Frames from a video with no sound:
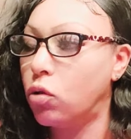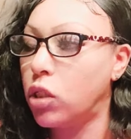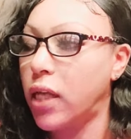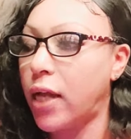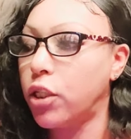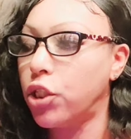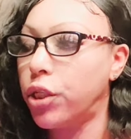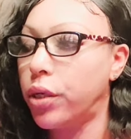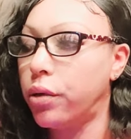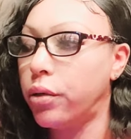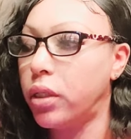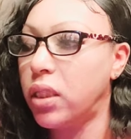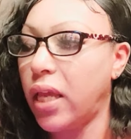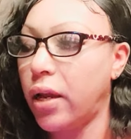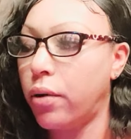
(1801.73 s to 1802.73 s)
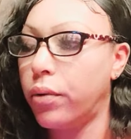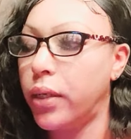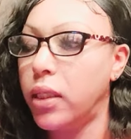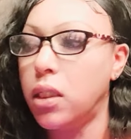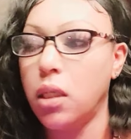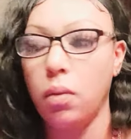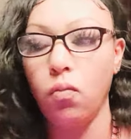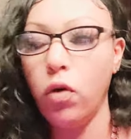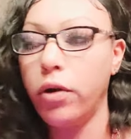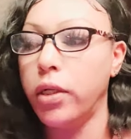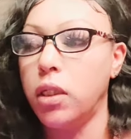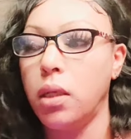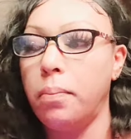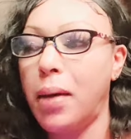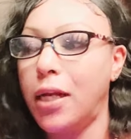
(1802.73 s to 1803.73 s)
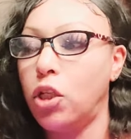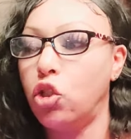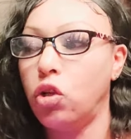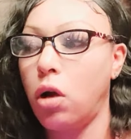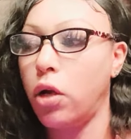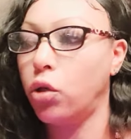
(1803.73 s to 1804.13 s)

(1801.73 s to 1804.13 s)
Sagittarius, Aries. Somewhere in somebody's chart,